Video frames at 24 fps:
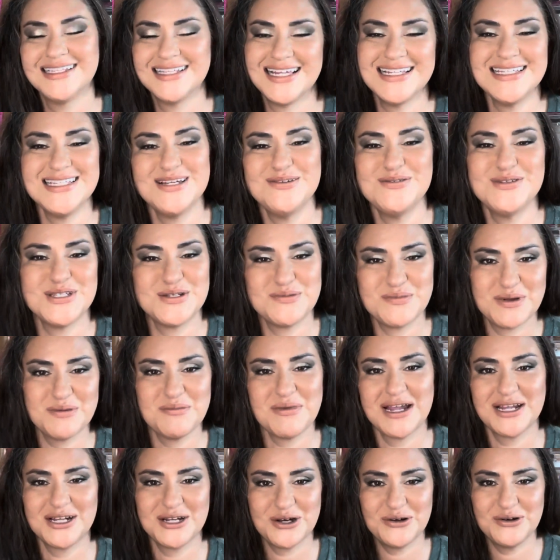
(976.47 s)
that seems to be
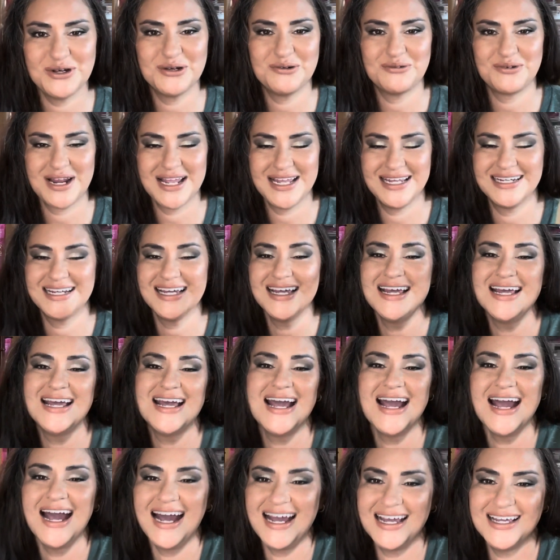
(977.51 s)
my going rate.
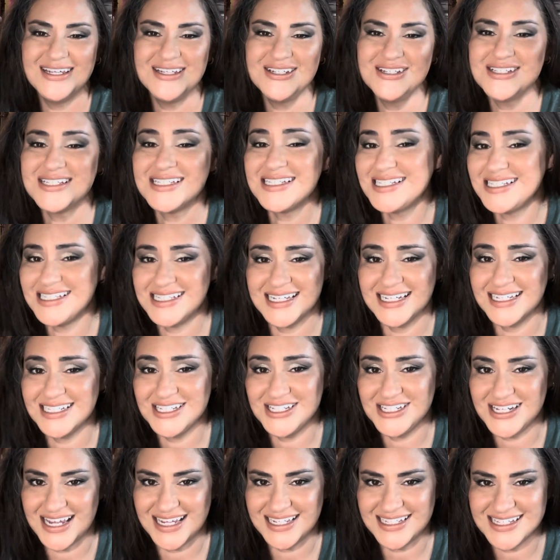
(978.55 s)
I used six
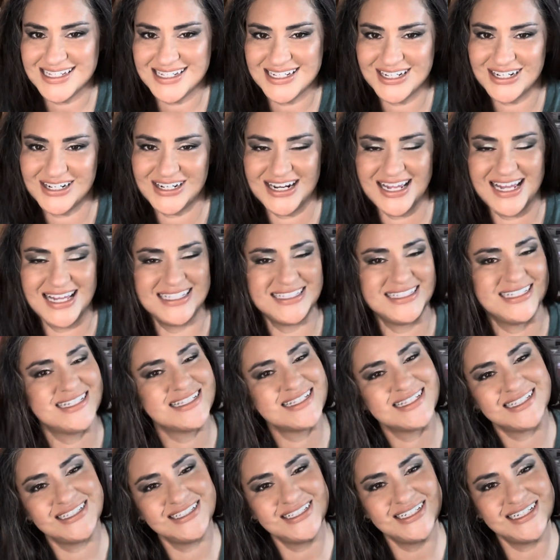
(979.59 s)
shades to create
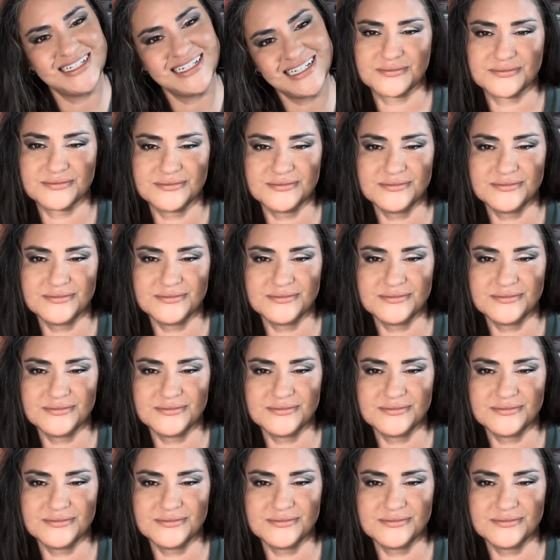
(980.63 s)
this look.